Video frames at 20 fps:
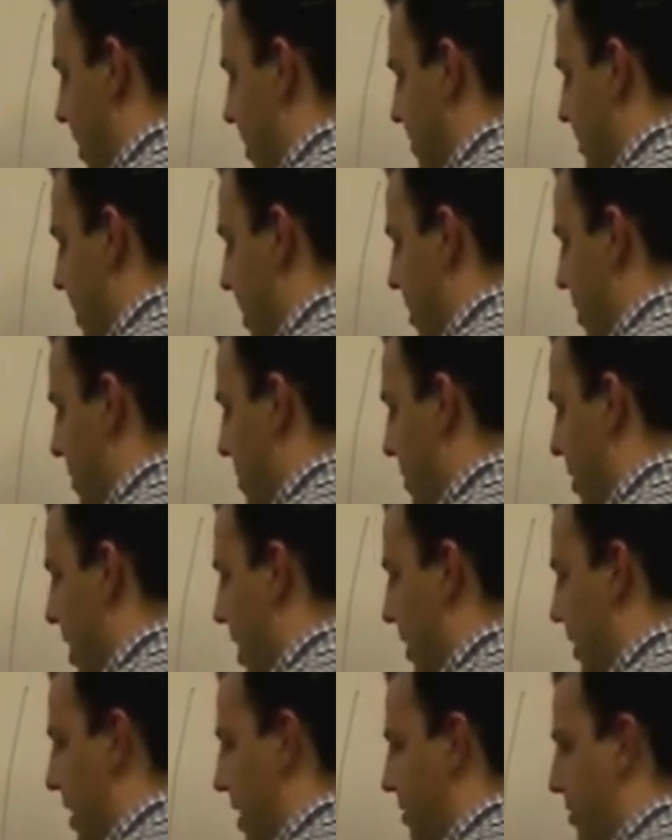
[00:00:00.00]
and he's there to
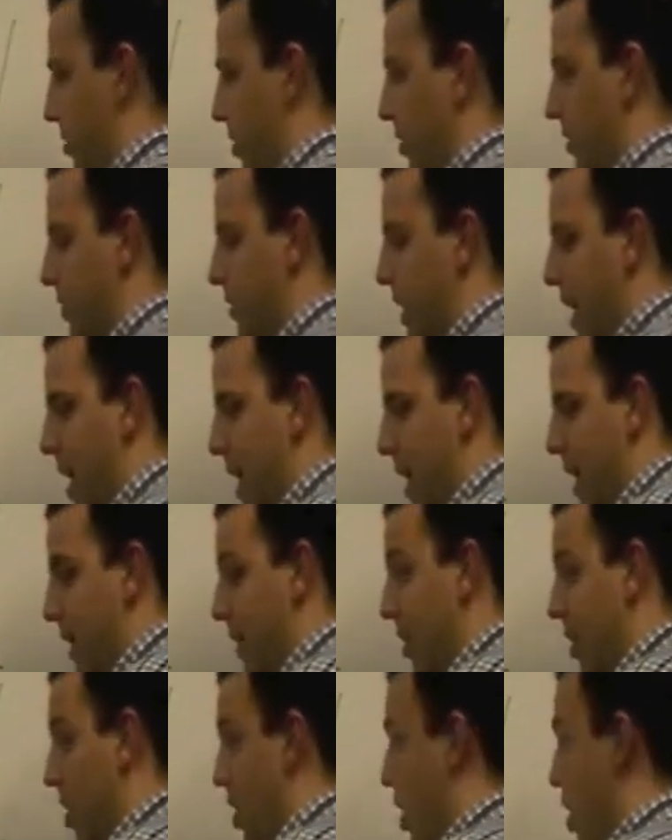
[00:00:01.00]
block that front
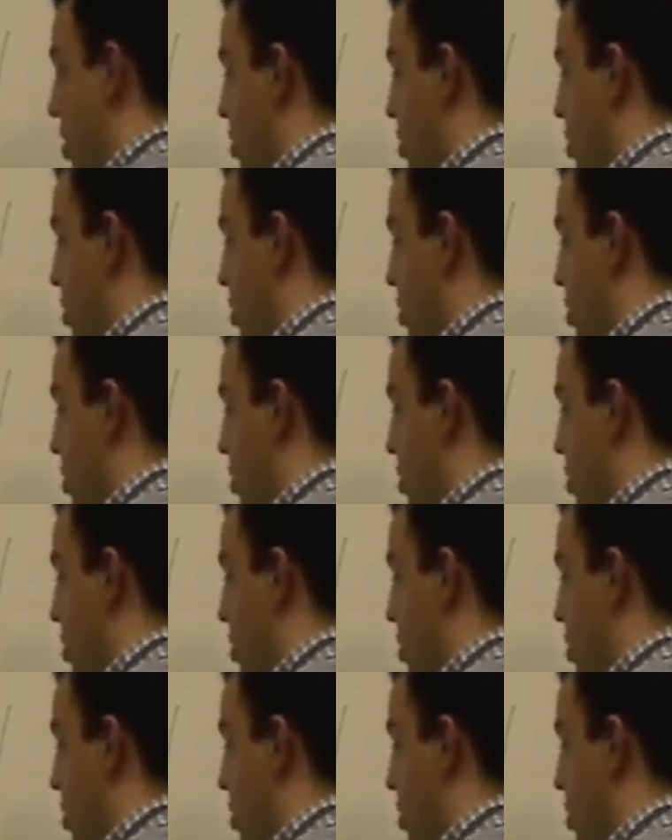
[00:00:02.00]
side,